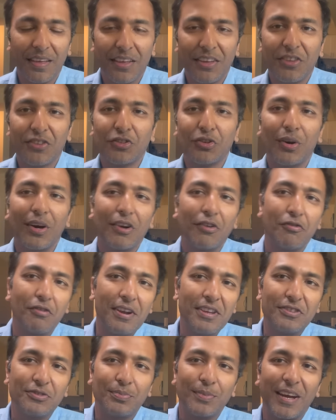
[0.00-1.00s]
So I
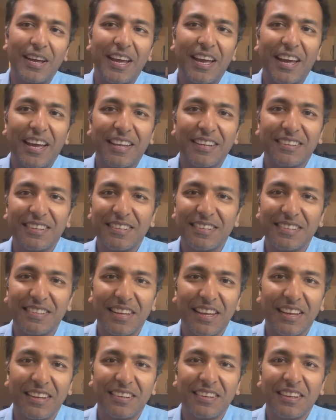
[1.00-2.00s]
raised my hand and
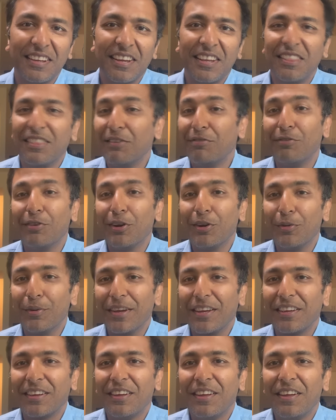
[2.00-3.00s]
said the following
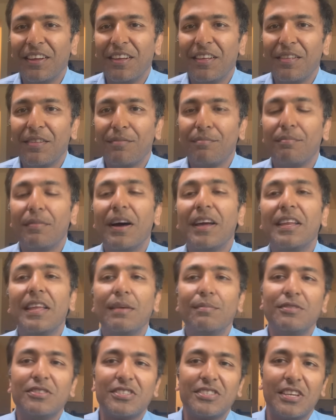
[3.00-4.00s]
My
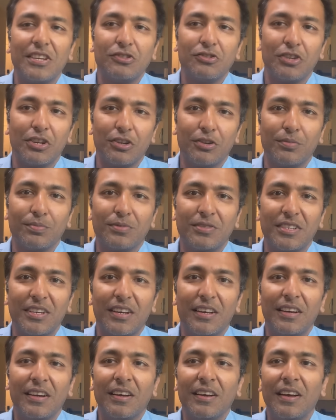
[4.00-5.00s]
name is Sanjay
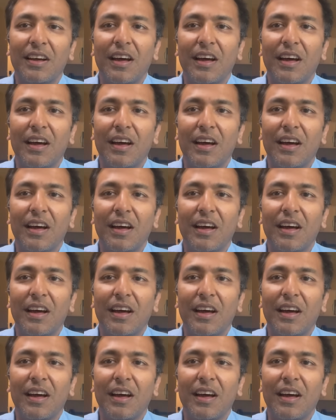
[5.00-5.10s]
Gupta.